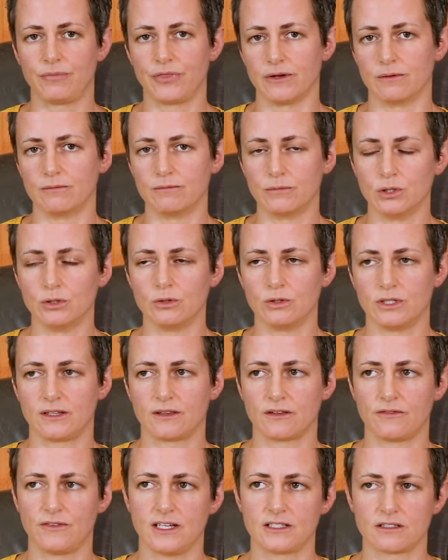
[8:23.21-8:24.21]
the moon
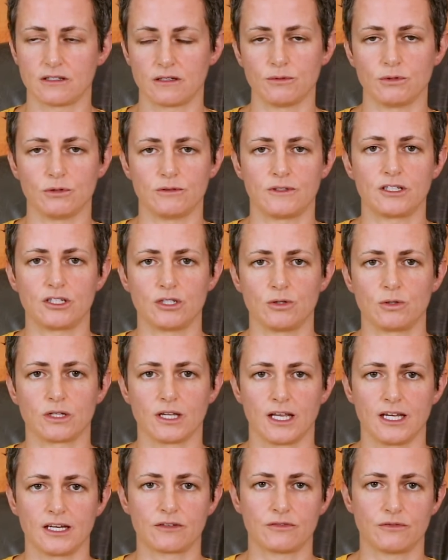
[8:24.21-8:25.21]
and the phase of the moon that you
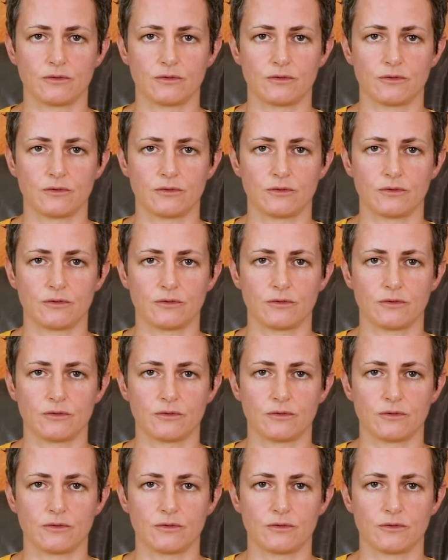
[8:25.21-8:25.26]
would like